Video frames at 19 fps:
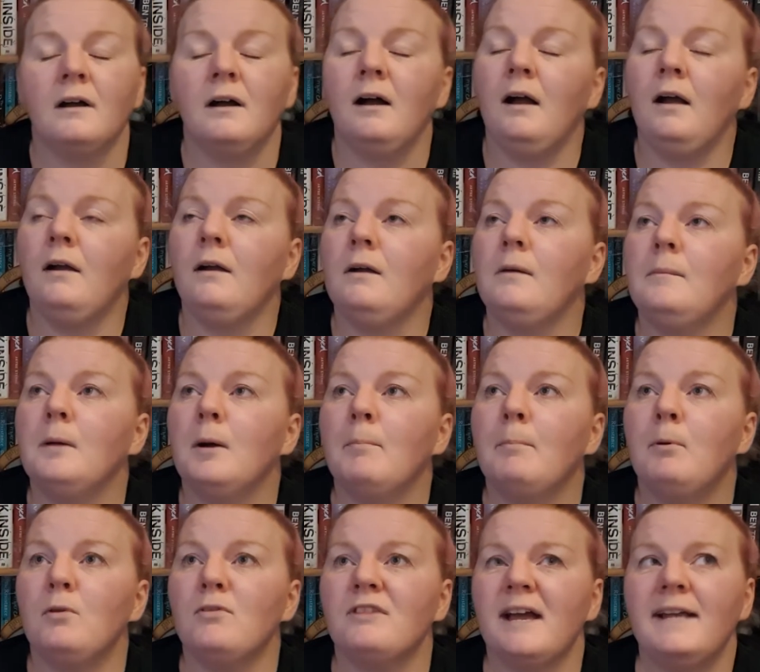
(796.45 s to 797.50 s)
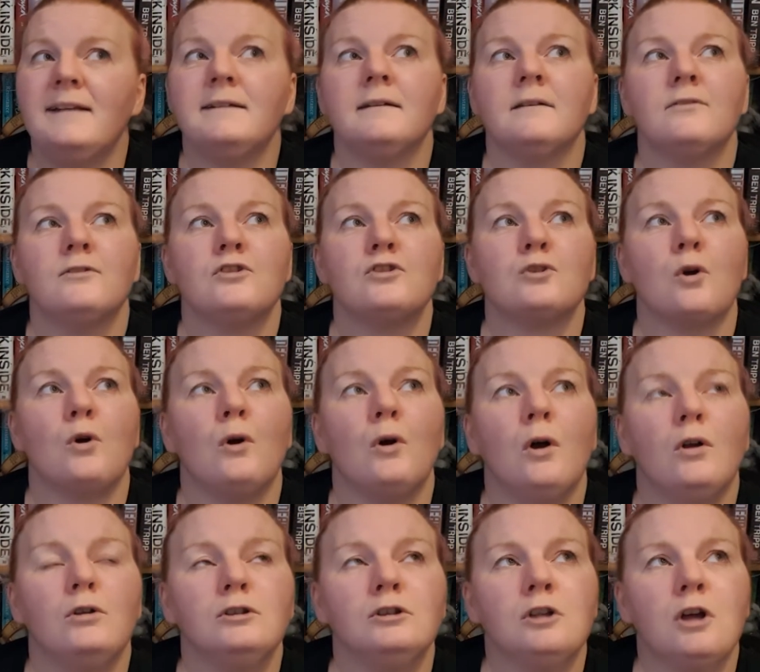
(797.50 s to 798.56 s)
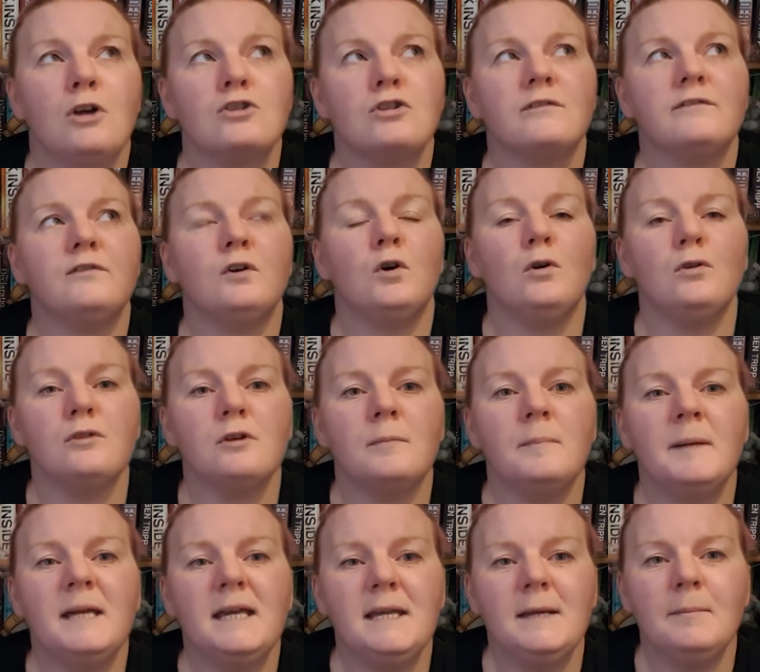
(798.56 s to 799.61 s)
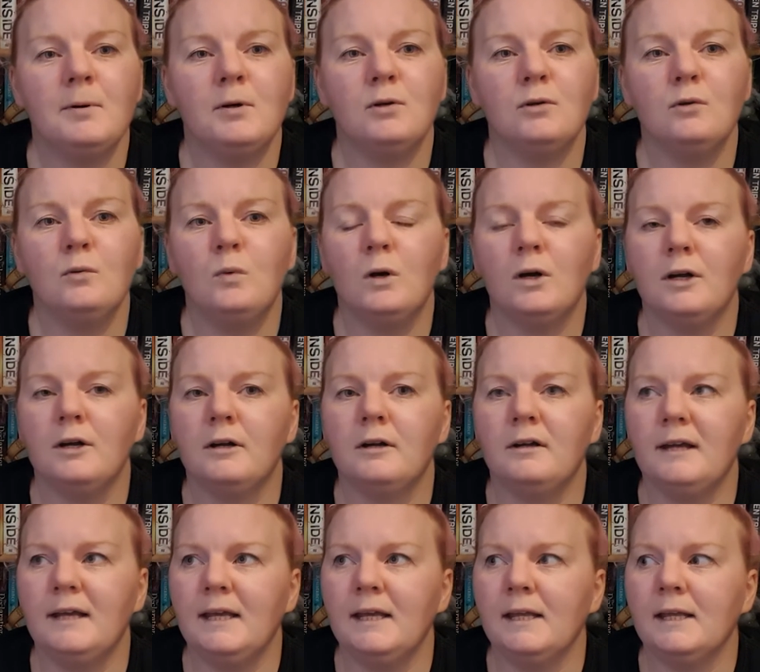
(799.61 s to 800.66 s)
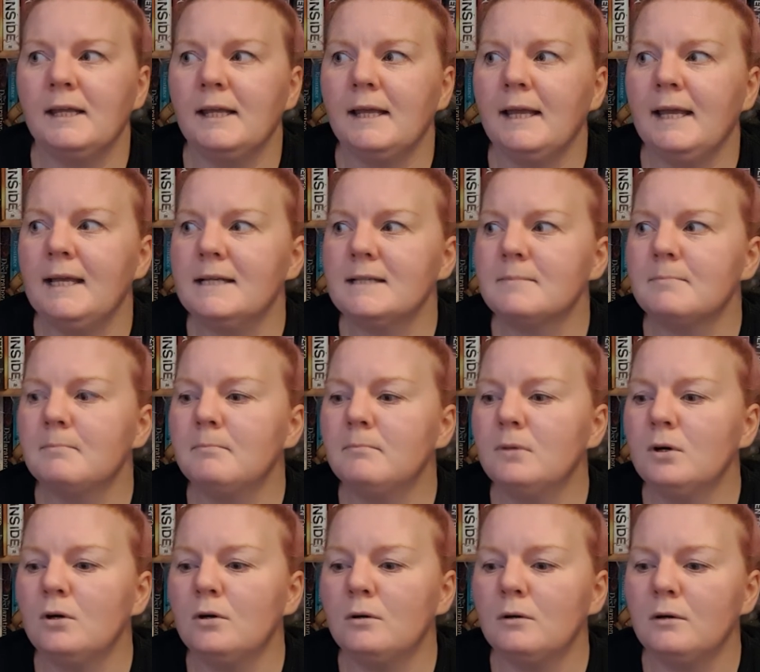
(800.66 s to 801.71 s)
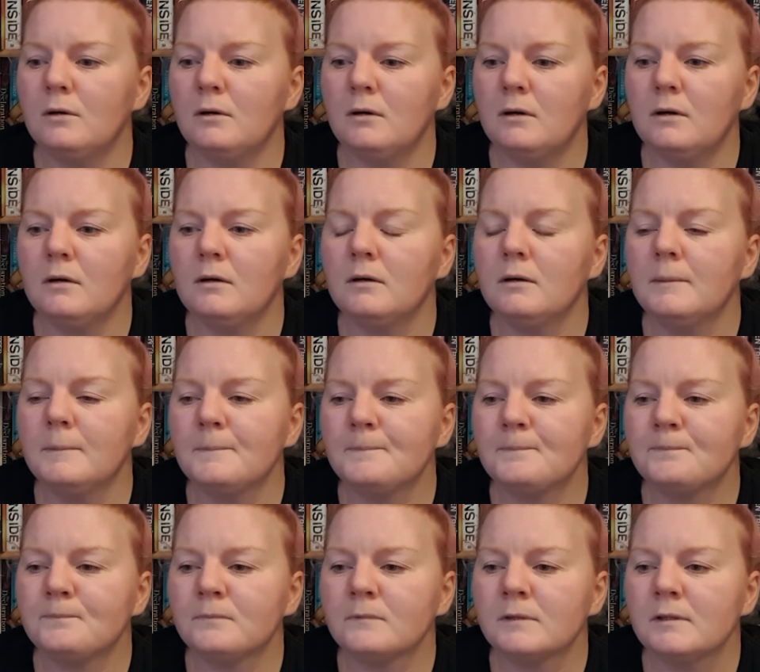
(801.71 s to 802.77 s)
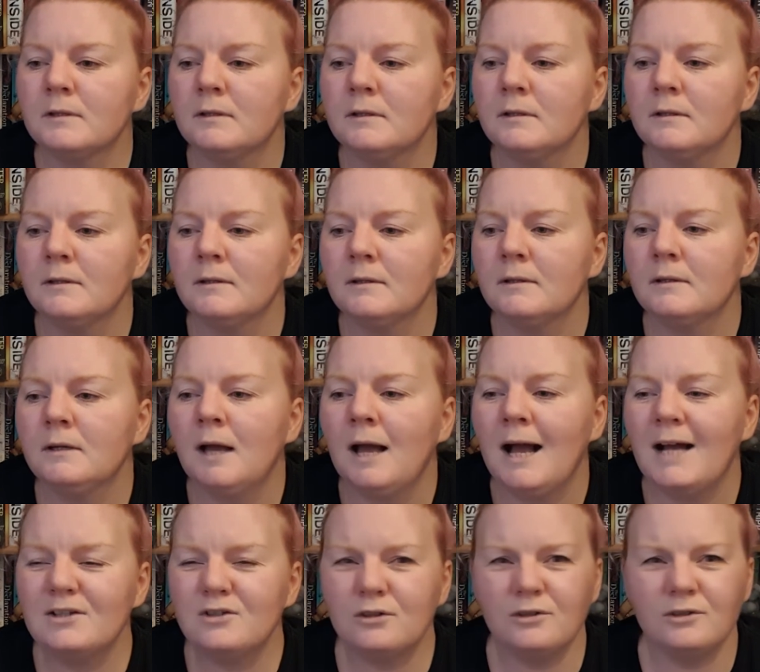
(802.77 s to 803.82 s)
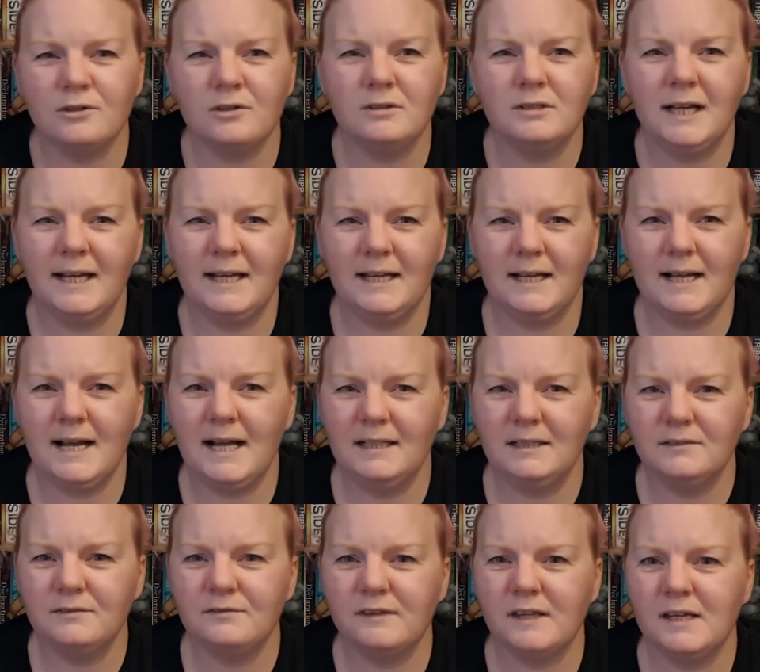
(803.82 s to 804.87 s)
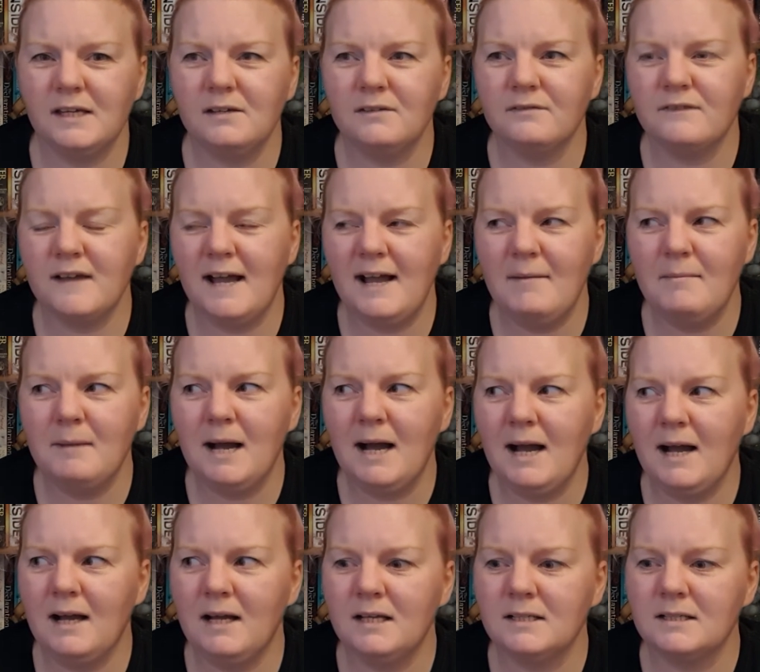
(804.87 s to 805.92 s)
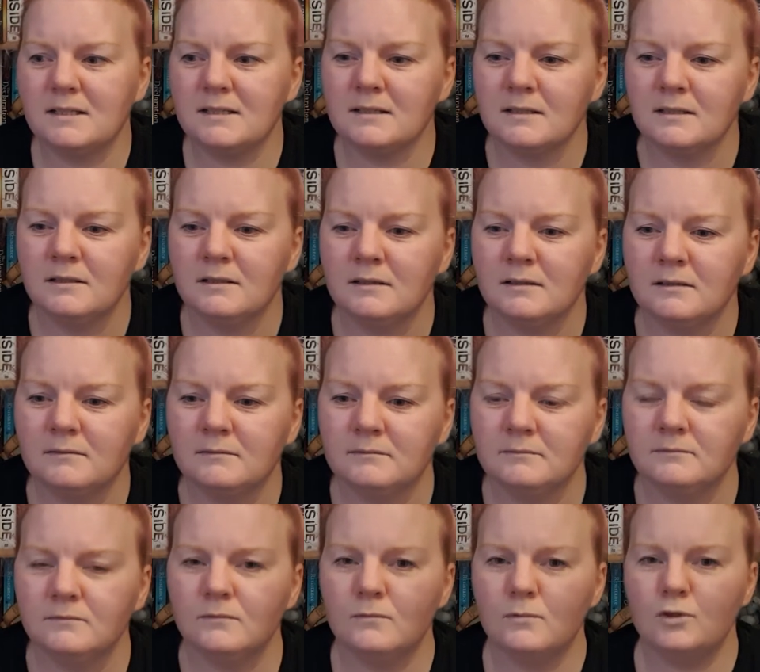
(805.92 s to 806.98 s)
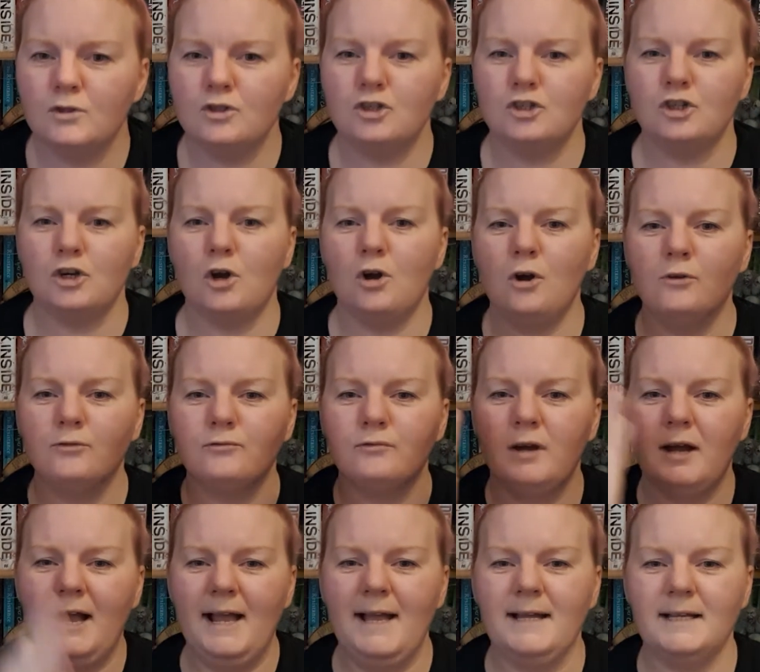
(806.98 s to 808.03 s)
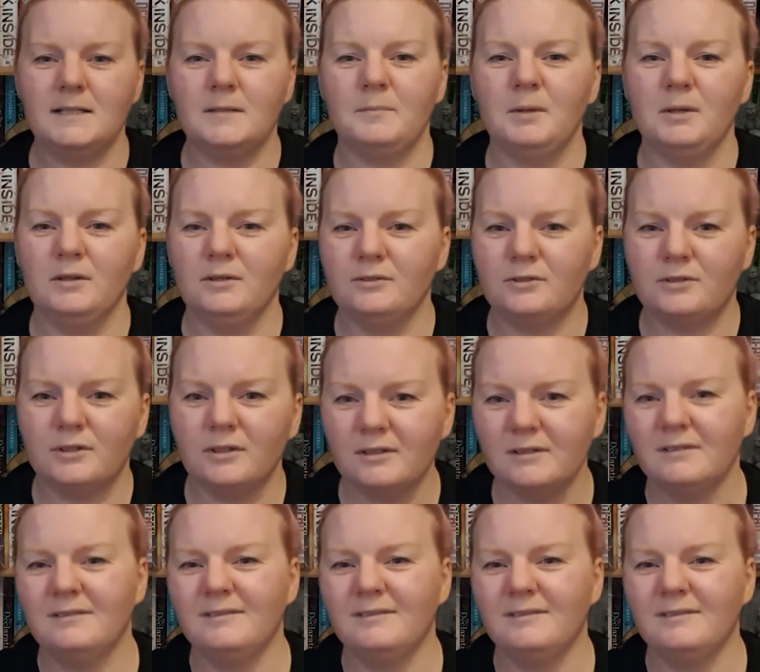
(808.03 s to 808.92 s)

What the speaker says: But then there's lots of other people where it's more, I don't know, like I kind of think of them as genre experts.